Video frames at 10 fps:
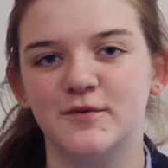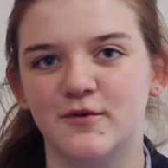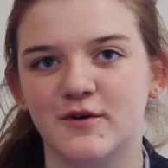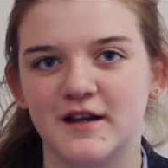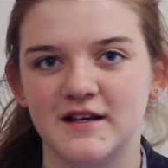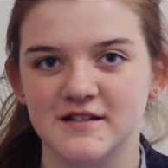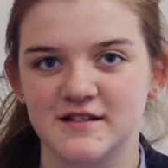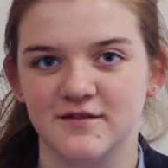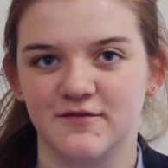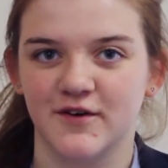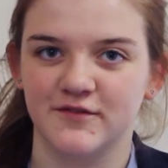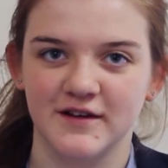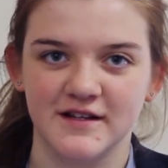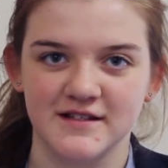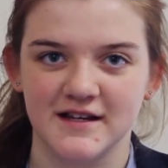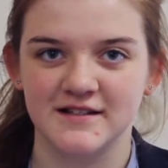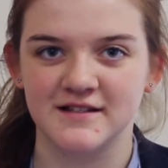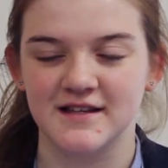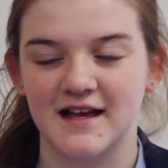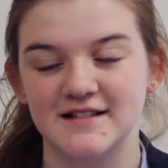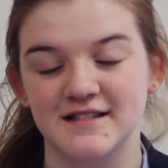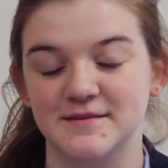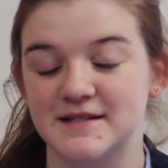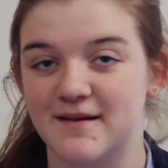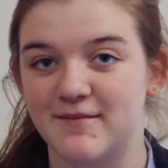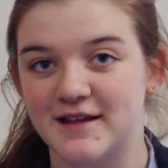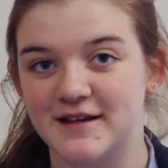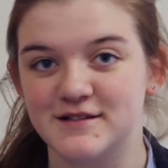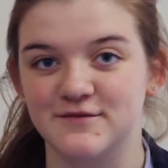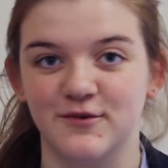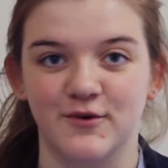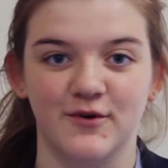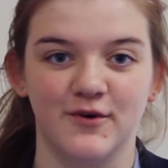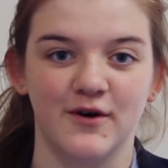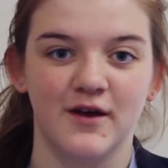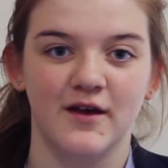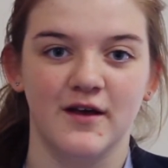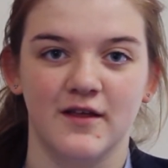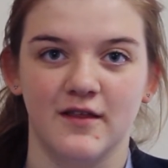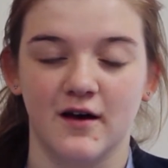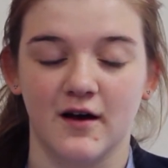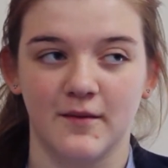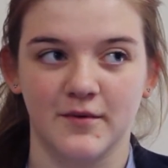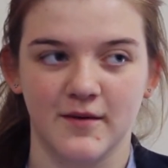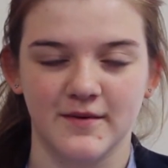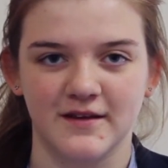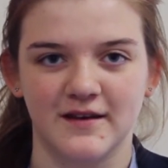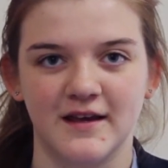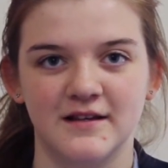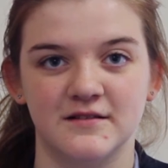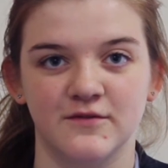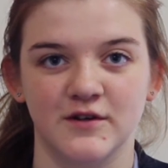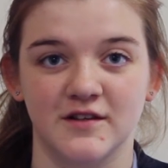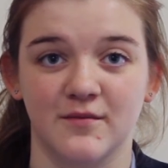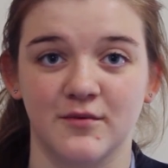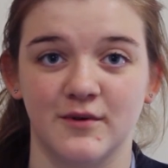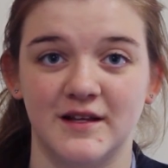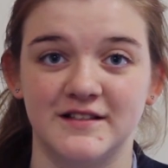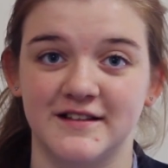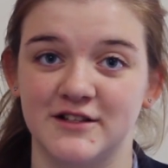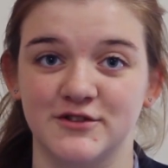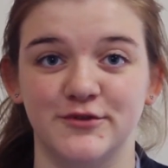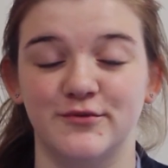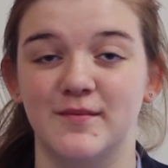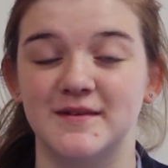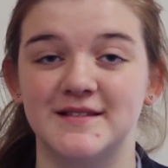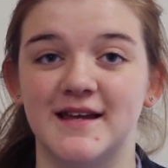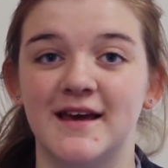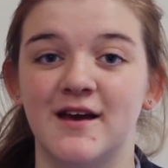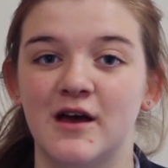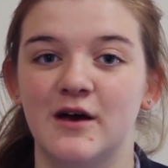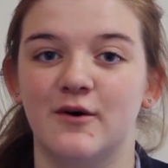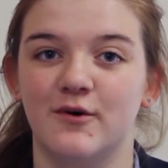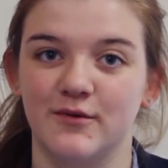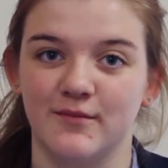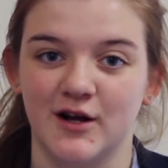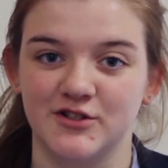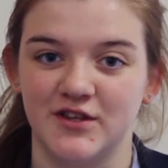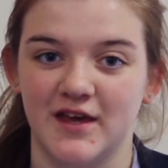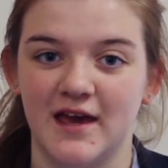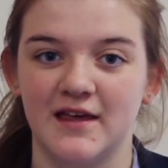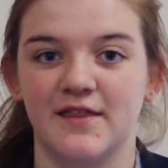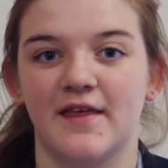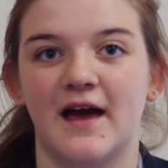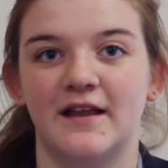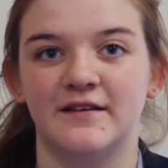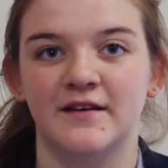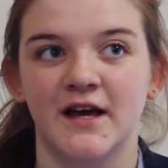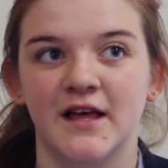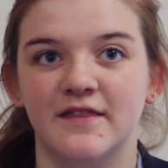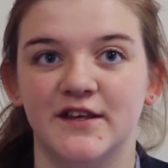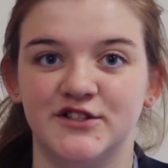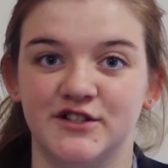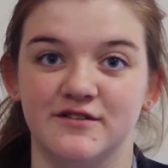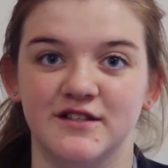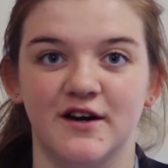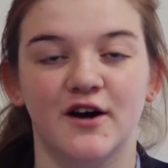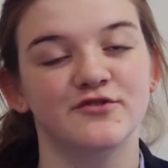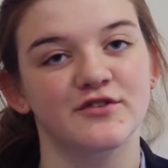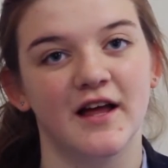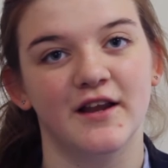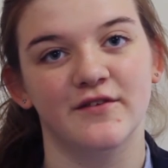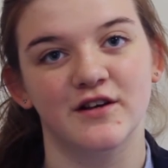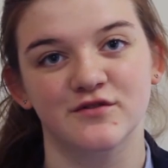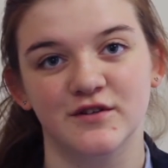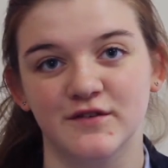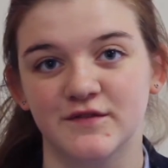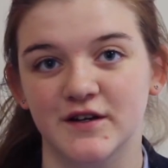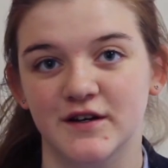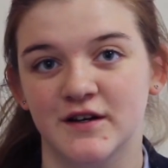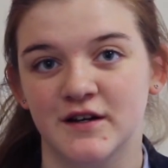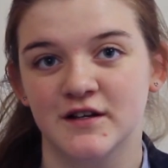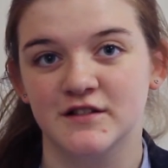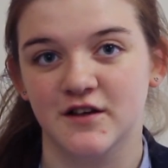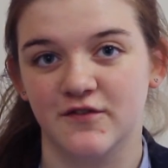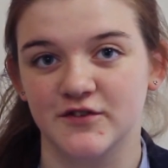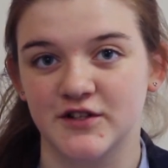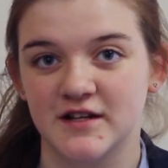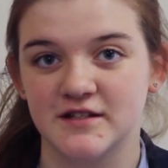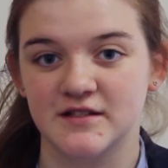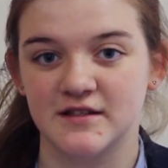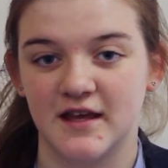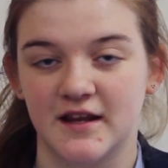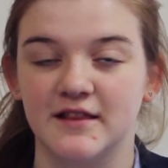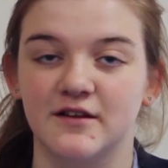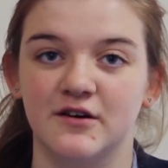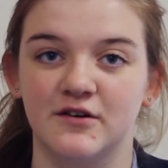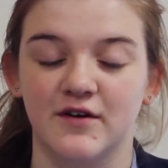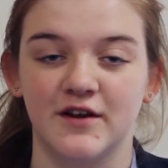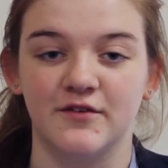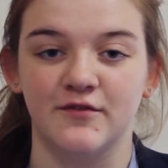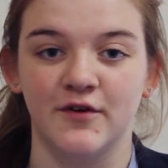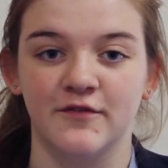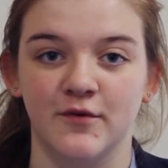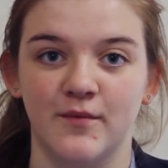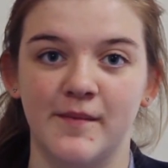been organising some fundraisers and some assemblies for upcoming days, for example, International Women's Day on March the 8th, and this year is the 100th anniversary of the suffragettes getting the right to vote for